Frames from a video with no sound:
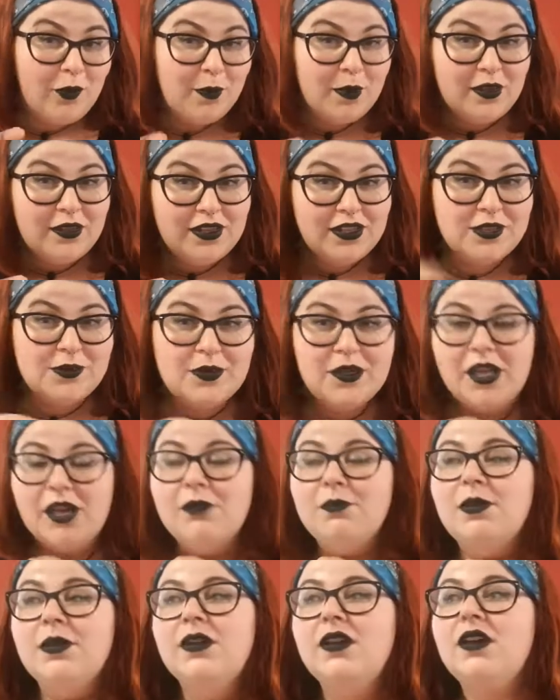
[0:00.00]
I put this one
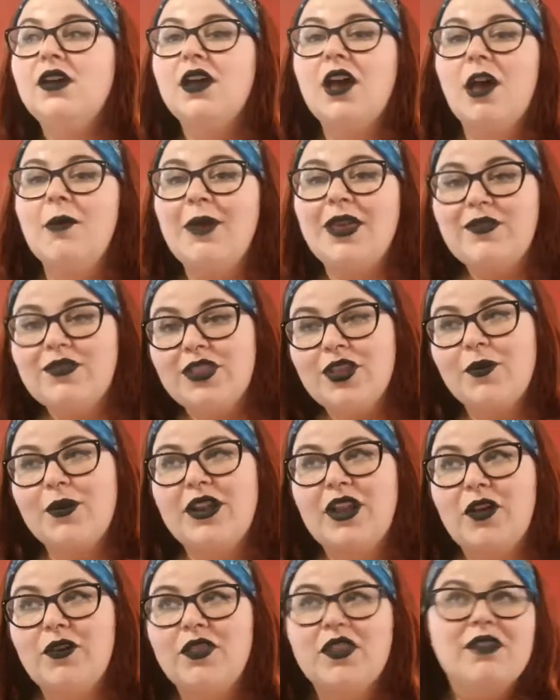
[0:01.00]
up, even though I
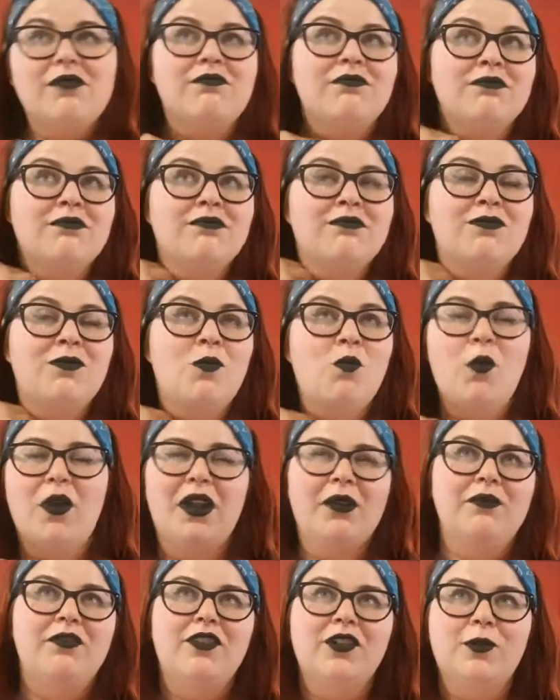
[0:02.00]
know that when
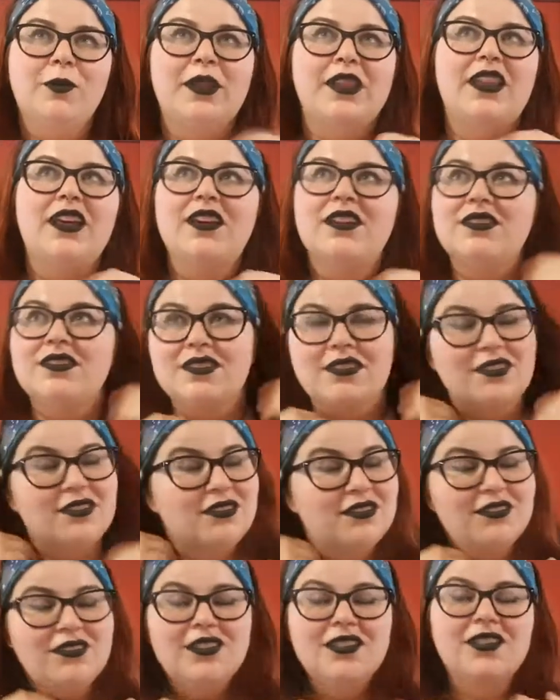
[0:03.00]
I'm filming this,
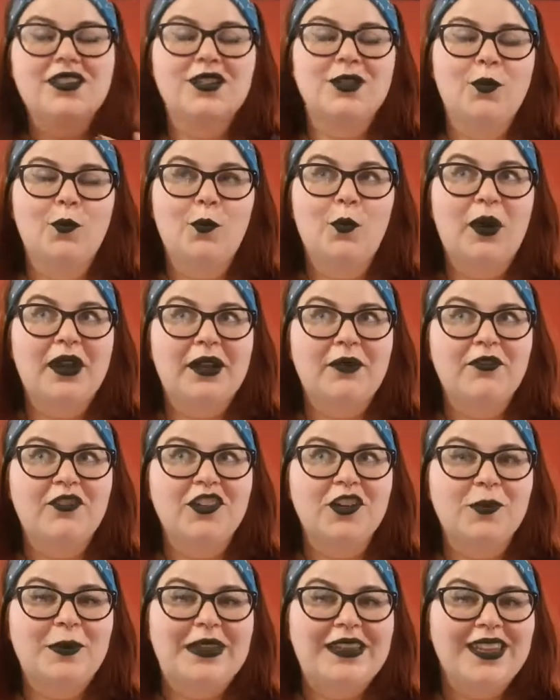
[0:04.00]
I
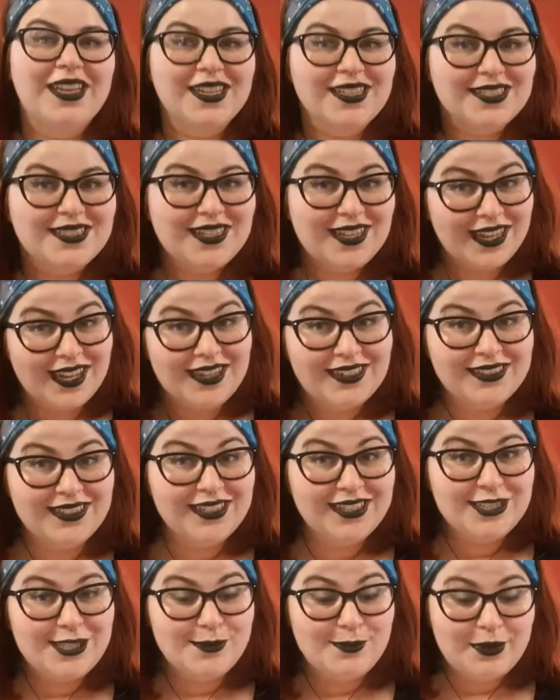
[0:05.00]
haven't
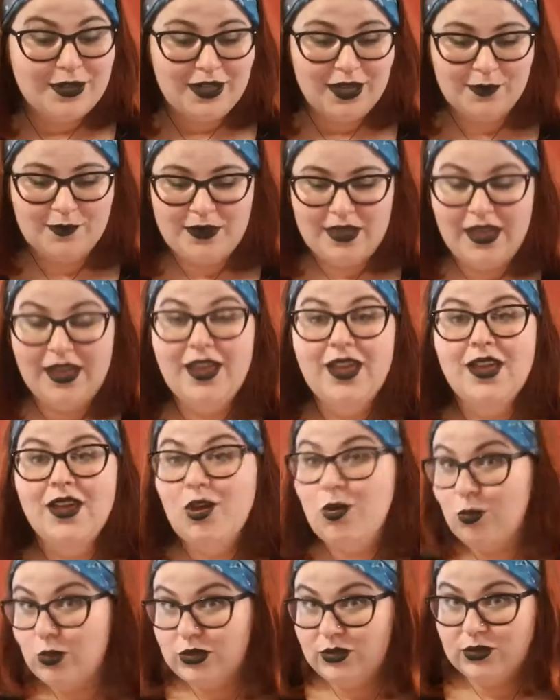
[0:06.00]
actually put it up yet,
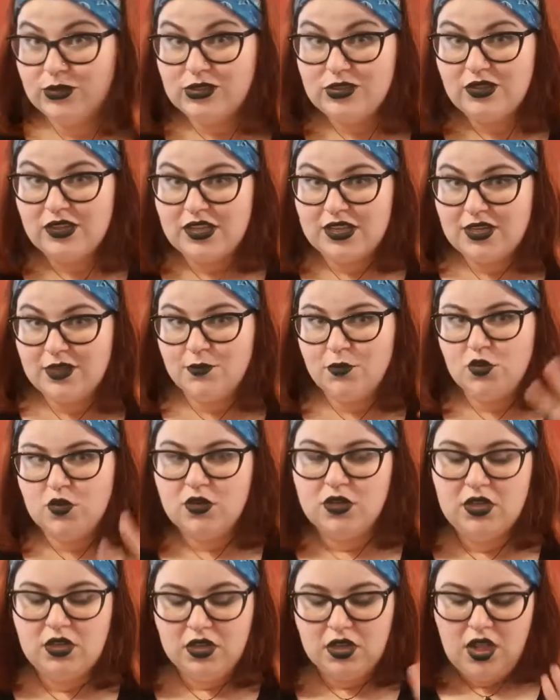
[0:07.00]
was also like a more
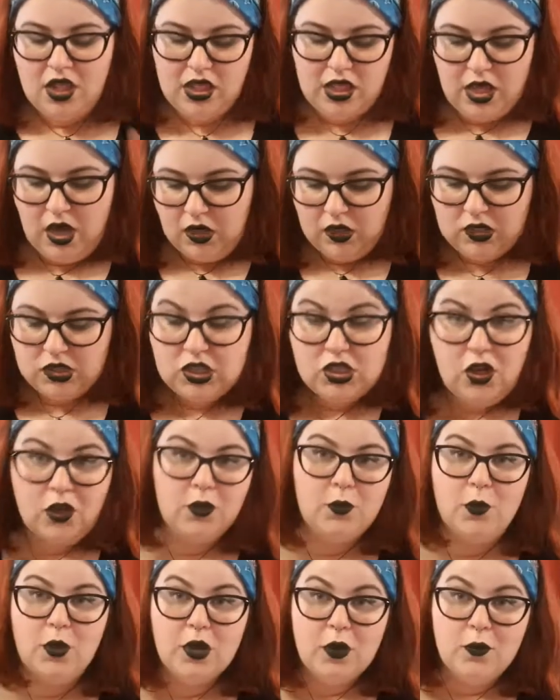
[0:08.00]
large
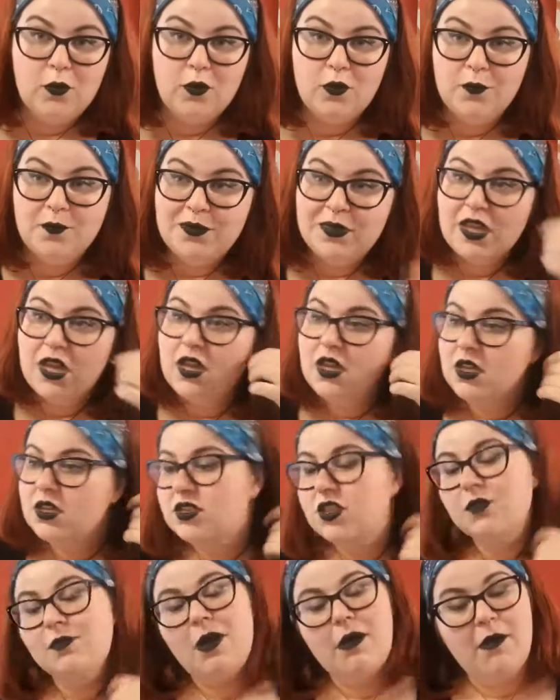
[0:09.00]
homeware haul.
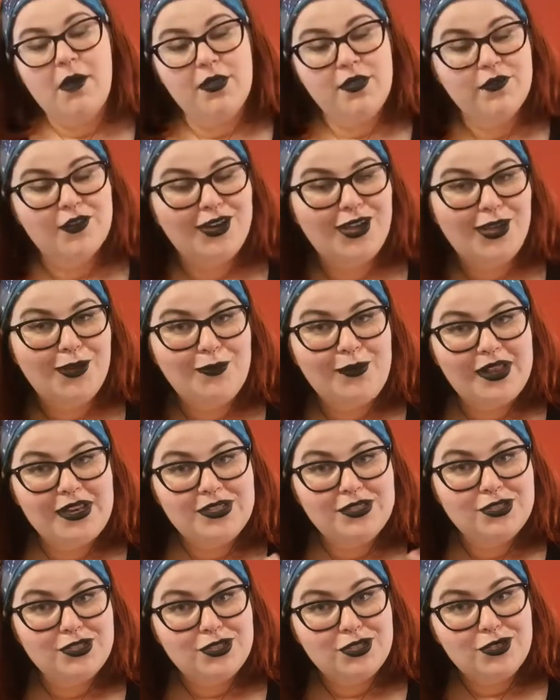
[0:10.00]
So my mother and I
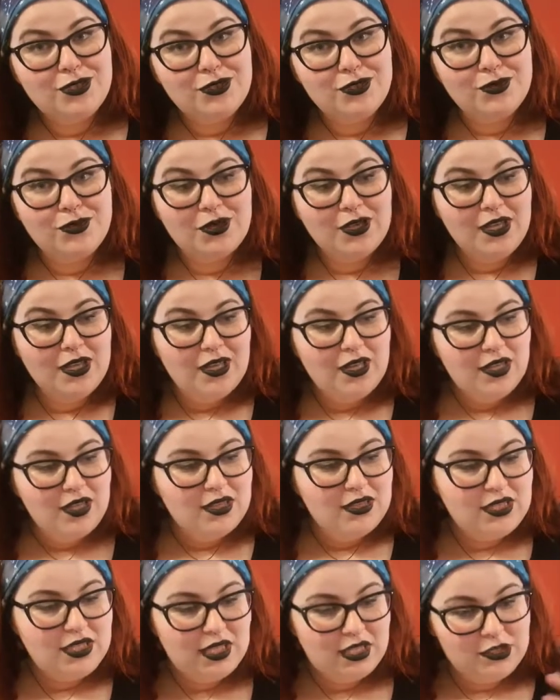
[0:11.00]
went to
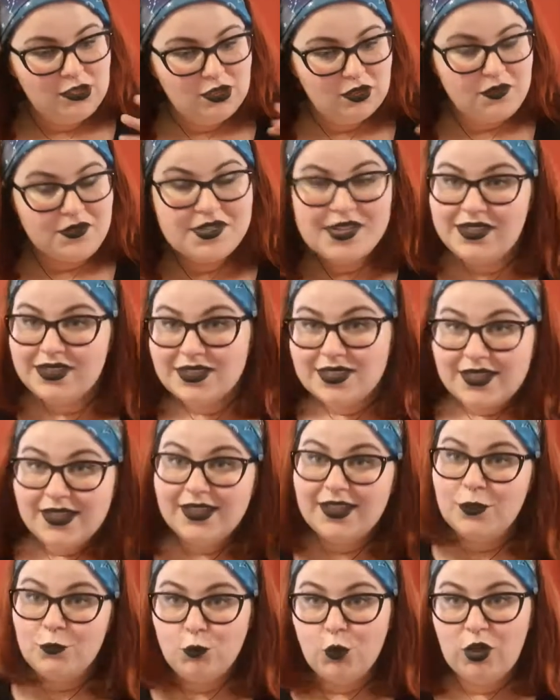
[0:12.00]
the Into Centre
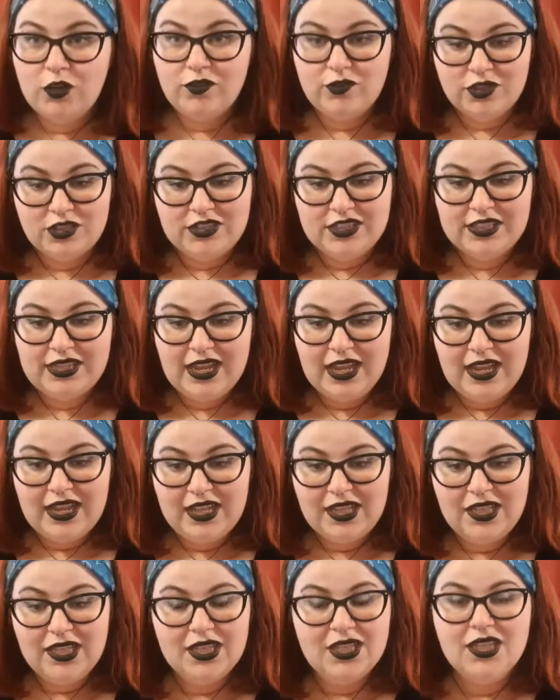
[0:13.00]
in Watford
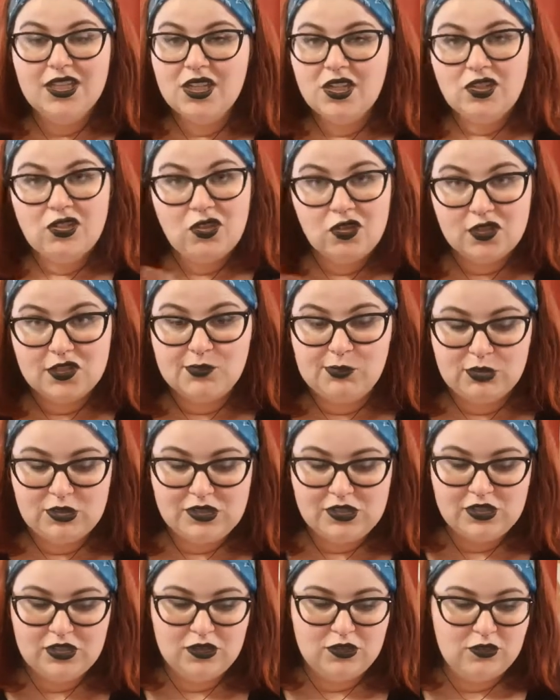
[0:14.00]
today, not
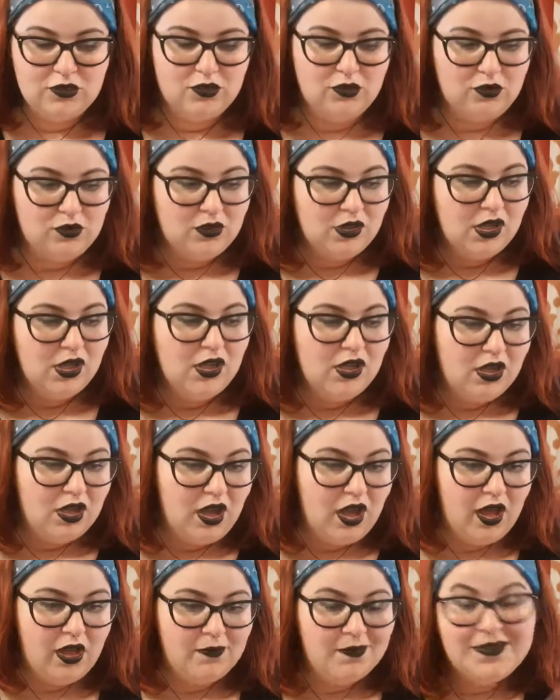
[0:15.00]
sponsored at all,
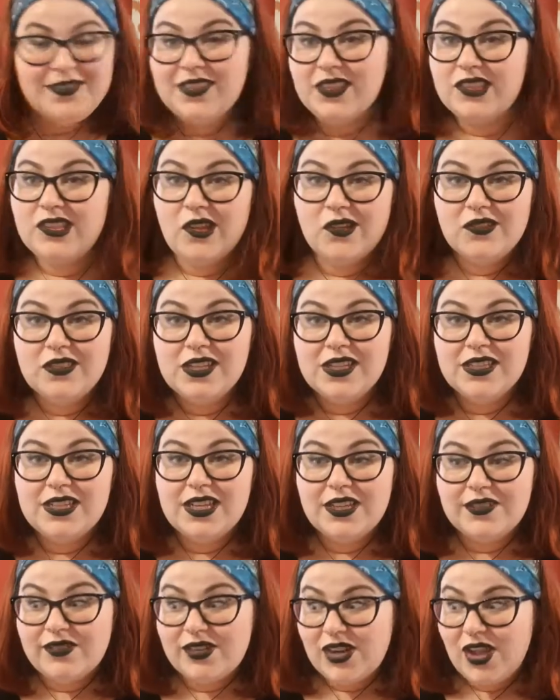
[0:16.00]
don't think
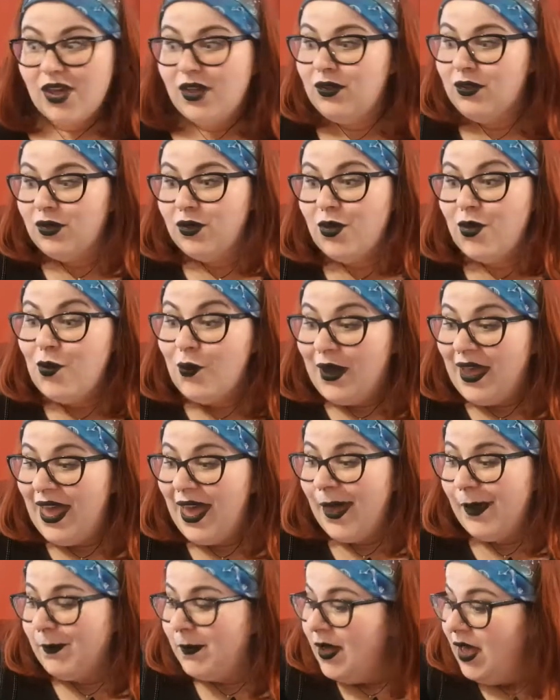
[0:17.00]
they even know who
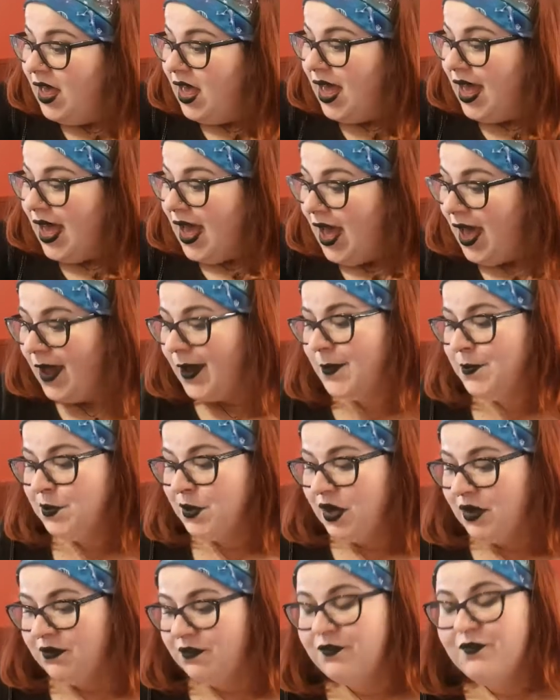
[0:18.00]
I am,
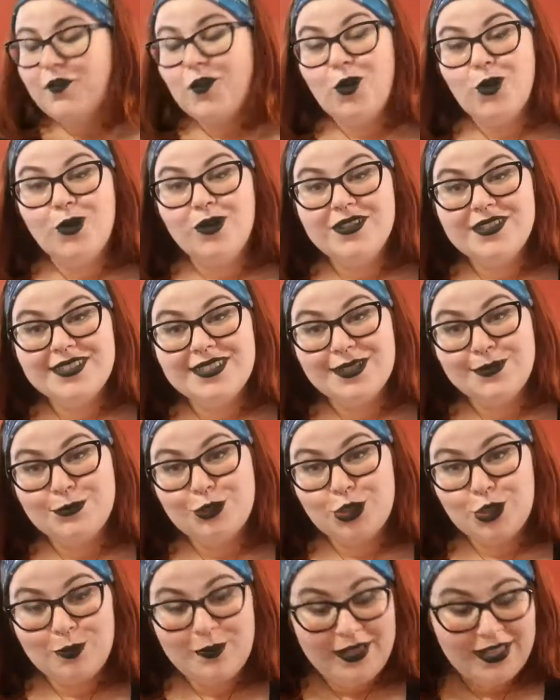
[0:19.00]
for some
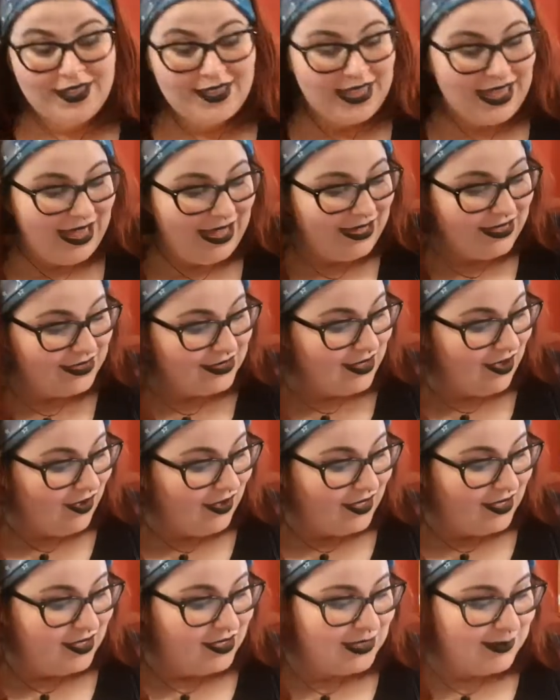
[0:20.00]
shopping, and
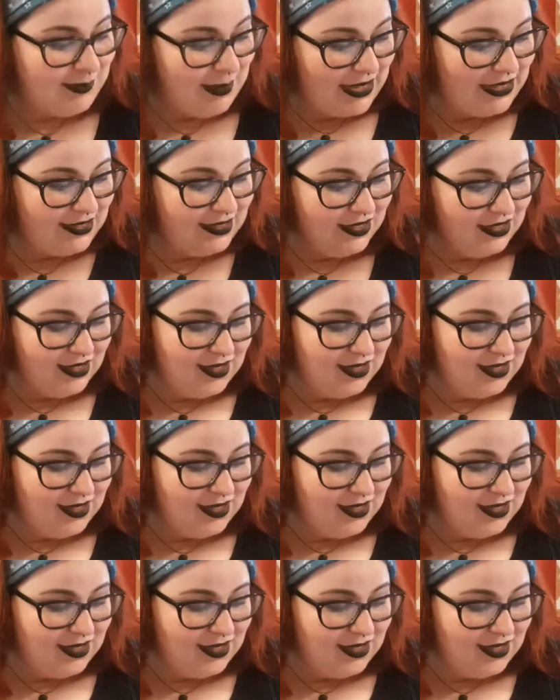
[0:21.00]
I spent